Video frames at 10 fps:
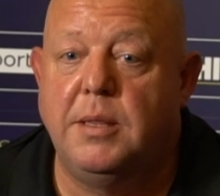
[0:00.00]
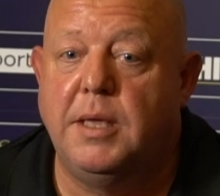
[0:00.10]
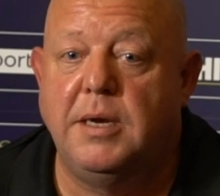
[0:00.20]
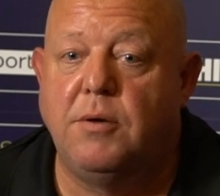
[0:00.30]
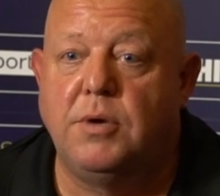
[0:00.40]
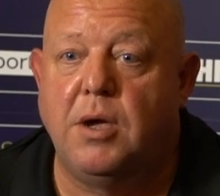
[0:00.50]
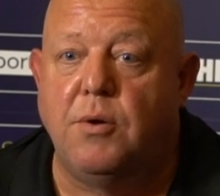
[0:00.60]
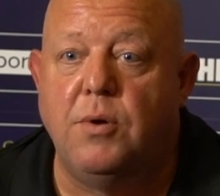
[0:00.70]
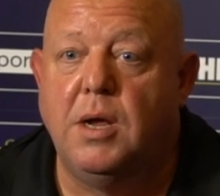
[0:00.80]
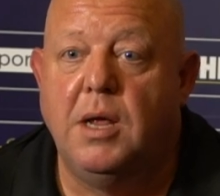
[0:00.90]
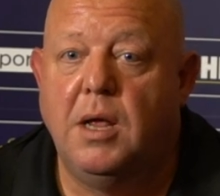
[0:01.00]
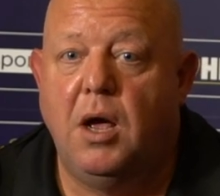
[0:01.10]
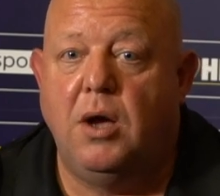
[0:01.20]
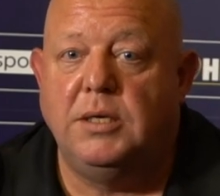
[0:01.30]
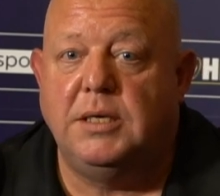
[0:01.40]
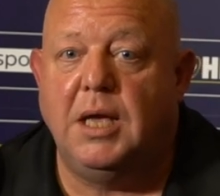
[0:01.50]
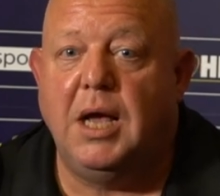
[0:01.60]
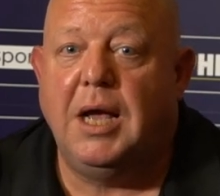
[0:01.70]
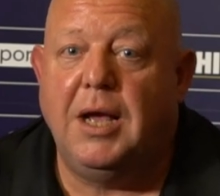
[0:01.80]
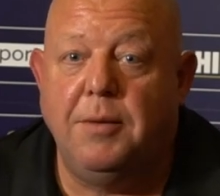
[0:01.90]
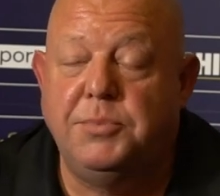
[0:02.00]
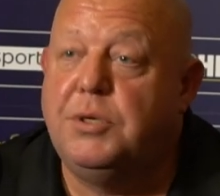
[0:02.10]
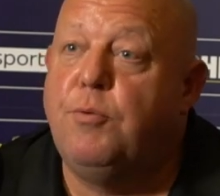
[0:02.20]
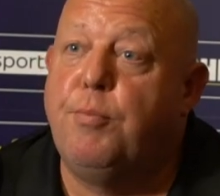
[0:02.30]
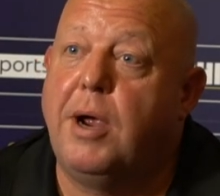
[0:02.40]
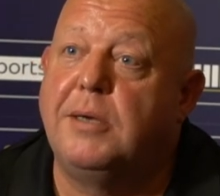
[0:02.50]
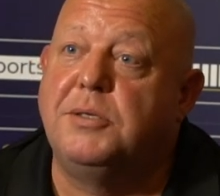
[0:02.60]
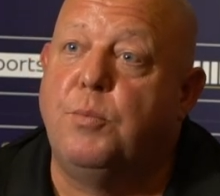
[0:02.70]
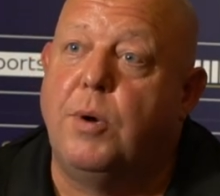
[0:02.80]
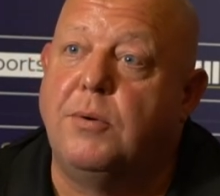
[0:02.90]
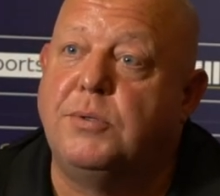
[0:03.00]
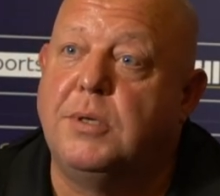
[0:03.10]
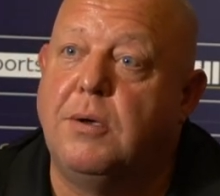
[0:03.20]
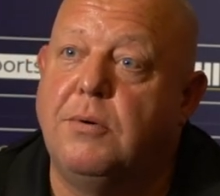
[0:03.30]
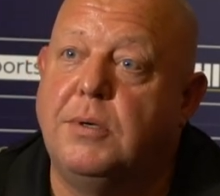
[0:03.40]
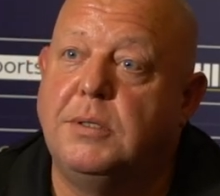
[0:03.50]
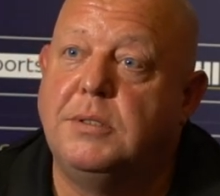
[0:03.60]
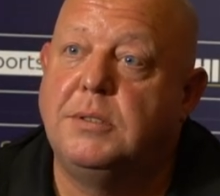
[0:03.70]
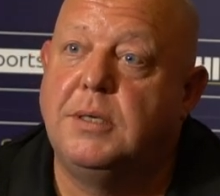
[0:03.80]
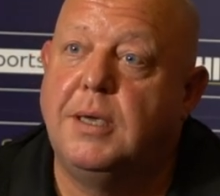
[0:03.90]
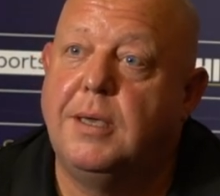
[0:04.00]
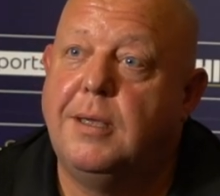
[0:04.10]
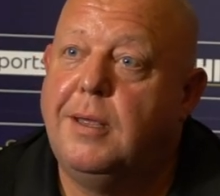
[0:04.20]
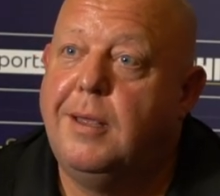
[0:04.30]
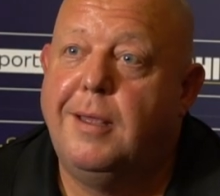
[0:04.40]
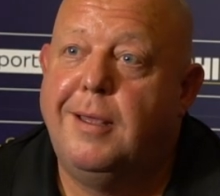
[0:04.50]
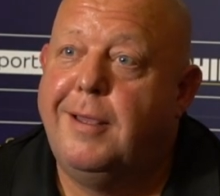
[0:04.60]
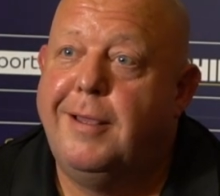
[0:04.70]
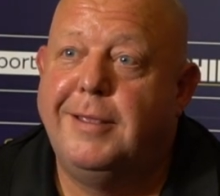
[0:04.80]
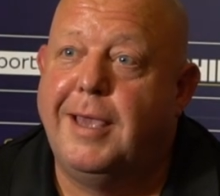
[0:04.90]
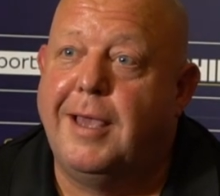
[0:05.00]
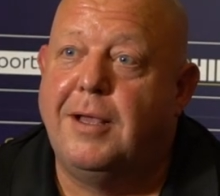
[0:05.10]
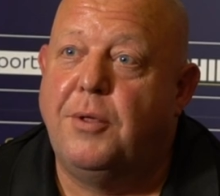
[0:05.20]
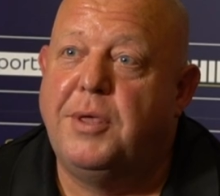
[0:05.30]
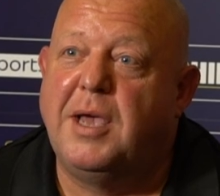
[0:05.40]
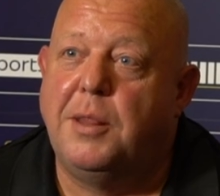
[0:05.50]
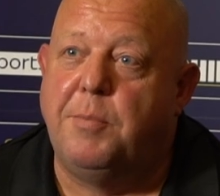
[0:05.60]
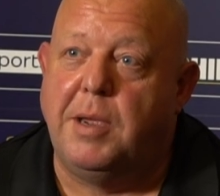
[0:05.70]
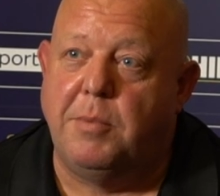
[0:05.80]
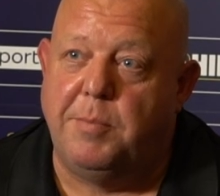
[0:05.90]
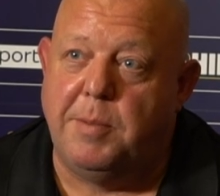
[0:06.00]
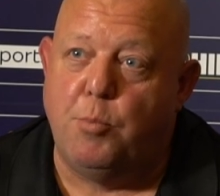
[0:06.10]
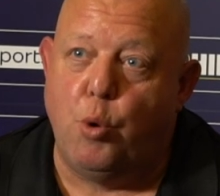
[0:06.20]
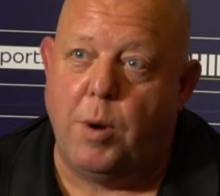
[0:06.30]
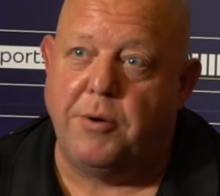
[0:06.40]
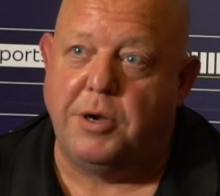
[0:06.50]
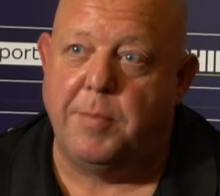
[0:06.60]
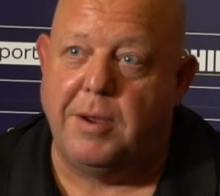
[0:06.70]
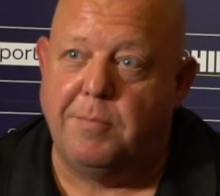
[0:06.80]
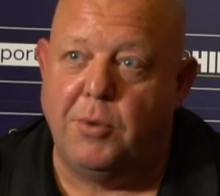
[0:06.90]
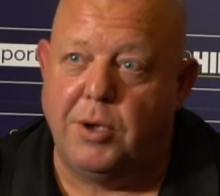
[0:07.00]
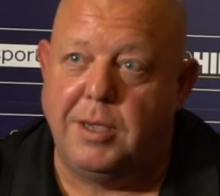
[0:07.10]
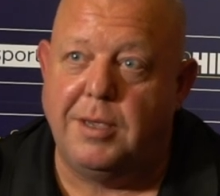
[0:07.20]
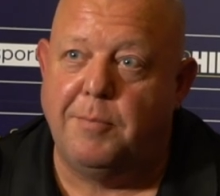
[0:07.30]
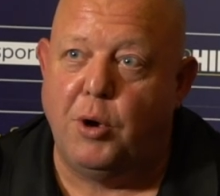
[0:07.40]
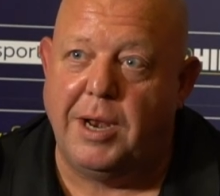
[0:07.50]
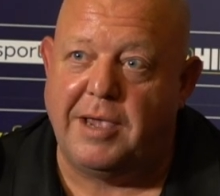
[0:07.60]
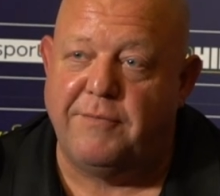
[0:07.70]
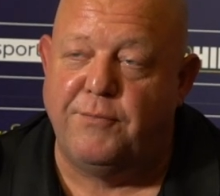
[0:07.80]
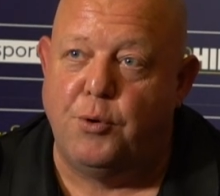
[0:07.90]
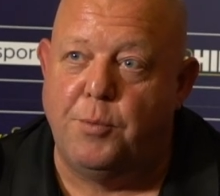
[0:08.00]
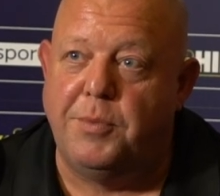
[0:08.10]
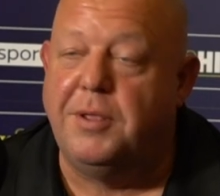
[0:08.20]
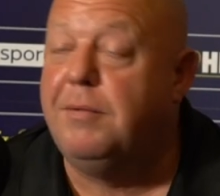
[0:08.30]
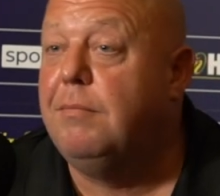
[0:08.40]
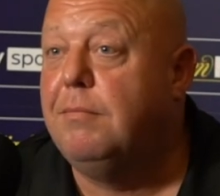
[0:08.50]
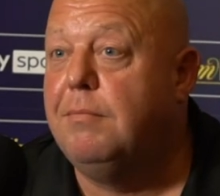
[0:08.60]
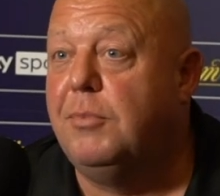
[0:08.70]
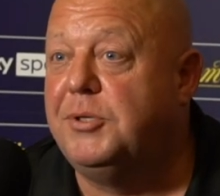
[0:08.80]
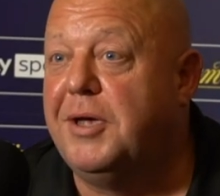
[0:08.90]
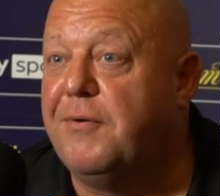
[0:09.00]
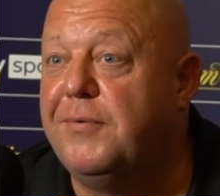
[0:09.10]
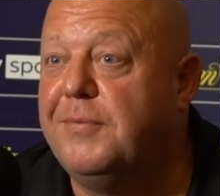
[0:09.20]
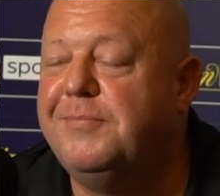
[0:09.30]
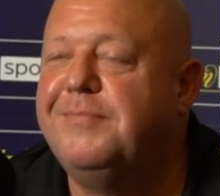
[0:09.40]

they, they don't go, I, I'm still practicing well. So it's, uh, yeah, I think other people have been more worried about my, my lack of form than myself.